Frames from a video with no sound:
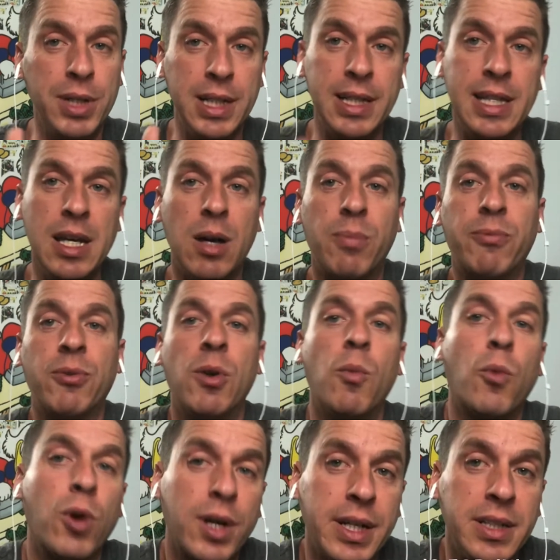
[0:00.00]
the upfront
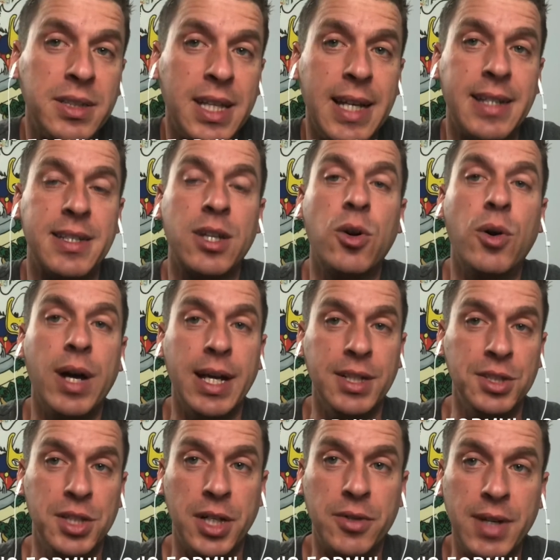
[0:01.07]
work it takes to go ahead and
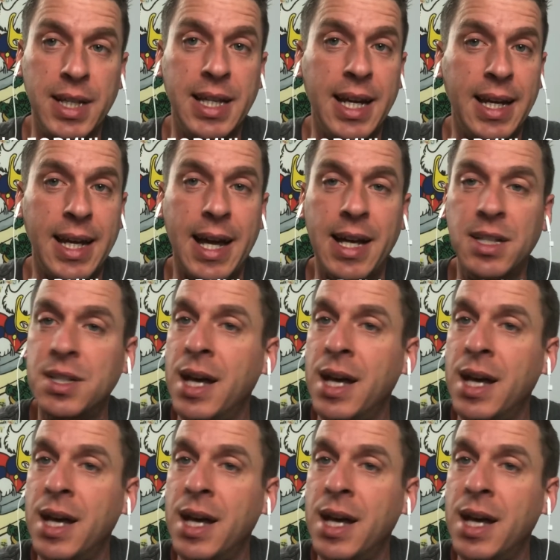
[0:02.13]
generate that cash.